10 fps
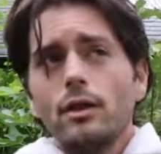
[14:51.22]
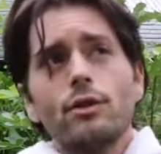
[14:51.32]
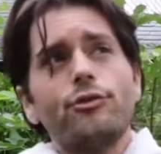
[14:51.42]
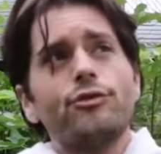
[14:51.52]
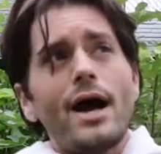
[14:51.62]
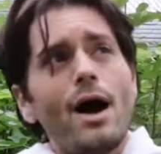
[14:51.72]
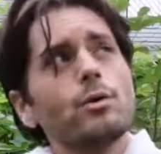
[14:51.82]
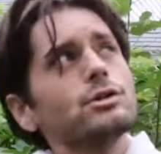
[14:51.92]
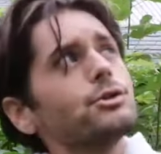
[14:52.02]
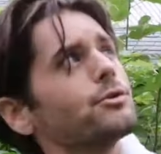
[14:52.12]
The
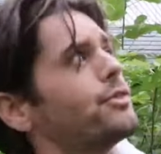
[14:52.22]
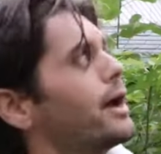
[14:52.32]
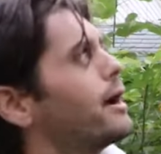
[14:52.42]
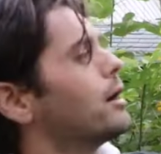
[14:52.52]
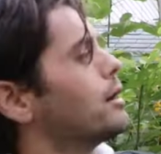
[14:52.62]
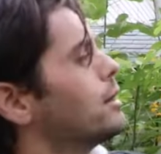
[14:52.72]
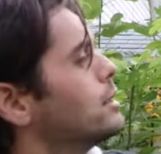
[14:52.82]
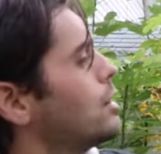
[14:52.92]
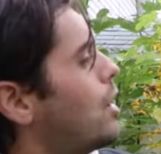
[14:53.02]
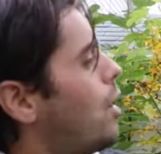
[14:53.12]
flowers are there
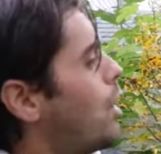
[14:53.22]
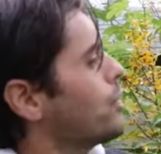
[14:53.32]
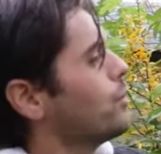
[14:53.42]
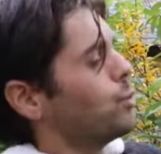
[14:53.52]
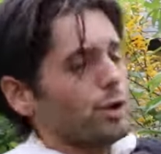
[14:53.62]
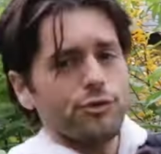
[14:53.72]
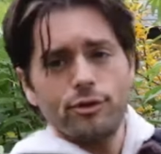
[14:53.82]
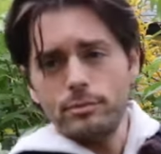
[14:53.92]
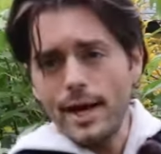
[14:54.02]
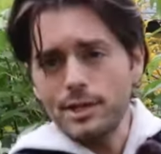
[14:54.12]
on the wood
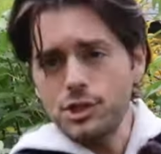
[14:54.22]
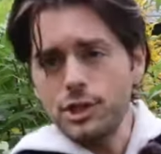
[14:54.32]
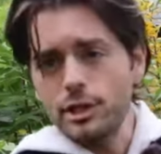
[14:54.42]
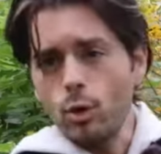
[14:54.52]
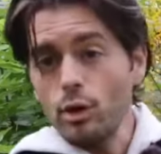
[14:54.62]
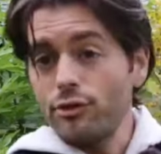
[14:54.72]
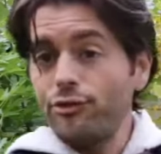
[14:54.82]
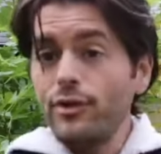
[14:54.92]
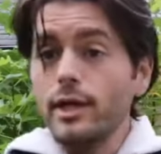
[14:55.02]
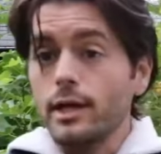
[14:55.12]
from last year, or a
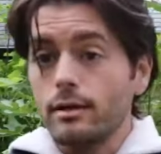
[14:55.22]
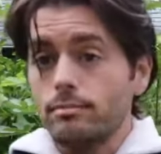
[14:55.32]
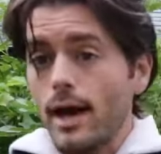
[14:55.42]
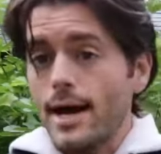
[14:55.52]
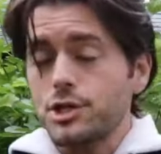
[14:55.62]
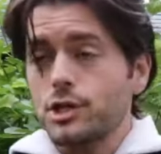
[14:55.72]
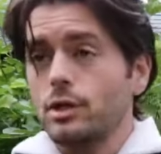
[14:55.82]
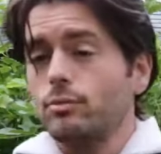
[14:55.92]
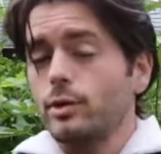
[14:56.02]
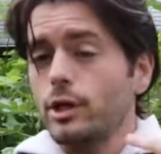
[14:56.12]
fig
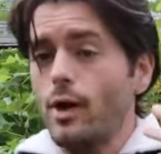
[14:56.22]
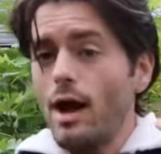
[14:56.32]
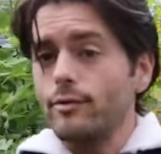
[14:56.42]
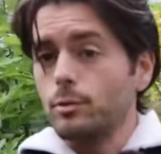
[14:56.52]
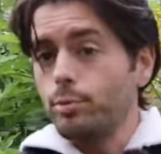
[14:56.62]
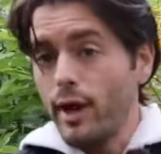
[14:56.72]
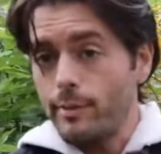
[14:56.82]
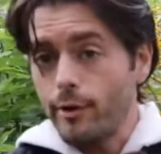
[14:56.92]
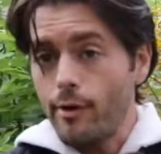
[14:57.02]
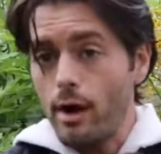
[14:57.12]
actually when you have your
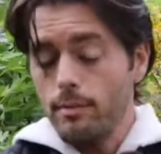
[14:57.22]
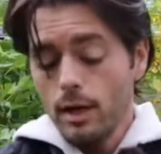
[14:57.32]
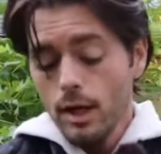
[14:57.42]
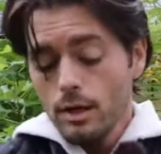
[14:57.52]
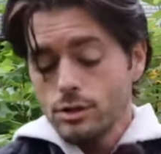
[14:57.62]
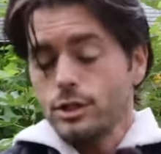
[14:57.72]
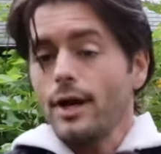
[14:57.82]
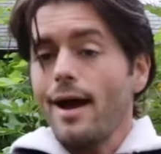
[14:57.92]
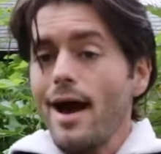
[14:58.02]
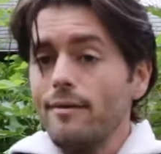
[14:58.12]
breba crop. So
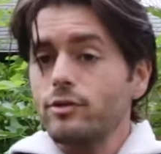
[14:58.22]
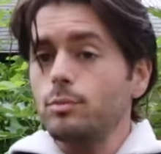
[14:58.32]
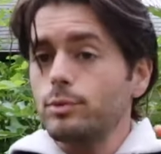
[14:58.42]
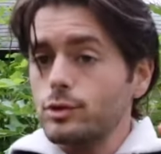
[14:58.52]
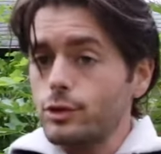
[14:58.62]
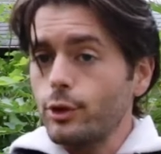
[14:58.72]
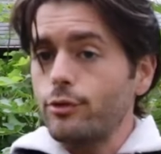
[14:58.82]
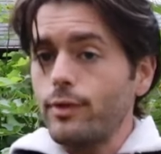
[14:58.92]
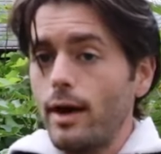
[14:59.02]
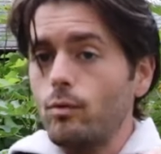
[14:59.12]
you have to
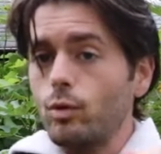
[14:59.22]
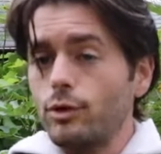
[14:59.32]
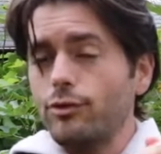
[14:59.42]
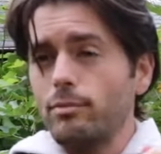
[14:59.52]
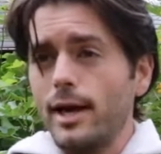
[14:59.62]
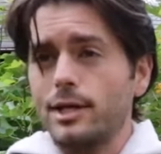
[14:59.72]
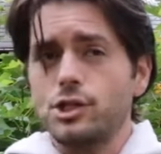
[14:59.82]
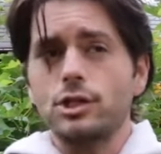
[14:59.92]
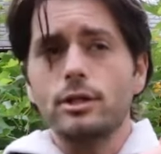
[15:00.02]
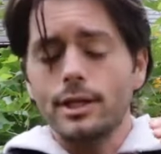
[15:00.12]
preserve that wood from
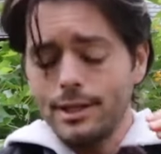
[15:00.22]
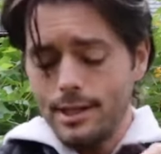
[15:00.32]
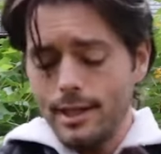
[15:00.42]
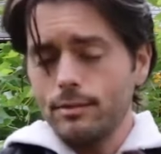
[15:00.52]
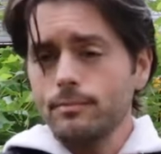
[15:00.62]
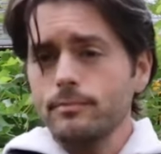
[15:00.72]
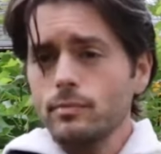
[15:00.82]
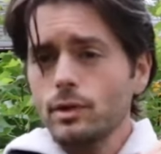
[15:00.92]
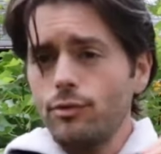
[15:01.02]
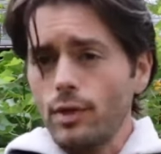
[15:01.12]
last year to get
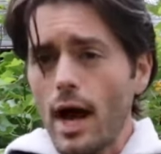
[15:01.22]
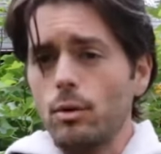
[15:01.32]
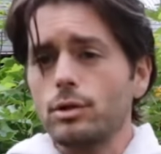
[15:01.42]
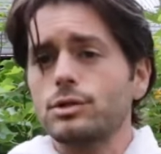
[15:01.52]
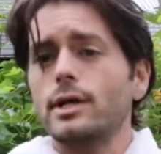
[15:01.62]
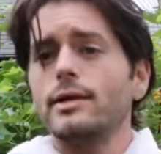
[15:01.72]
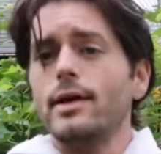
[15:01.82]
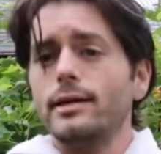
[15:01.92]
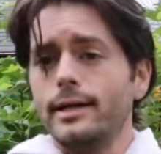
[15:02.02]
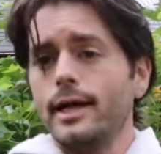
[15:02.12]
flowers and
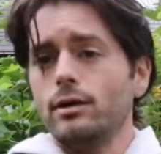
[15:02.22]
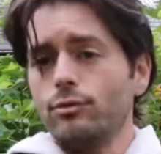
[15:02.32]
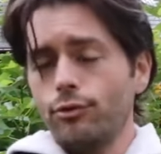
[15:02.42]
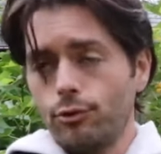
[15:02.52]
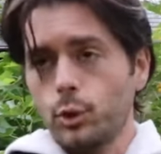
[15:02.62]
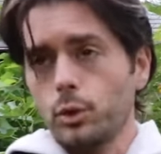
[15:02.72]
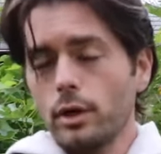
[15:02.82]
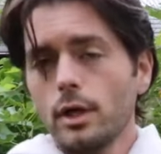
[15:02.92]
then to get fruit.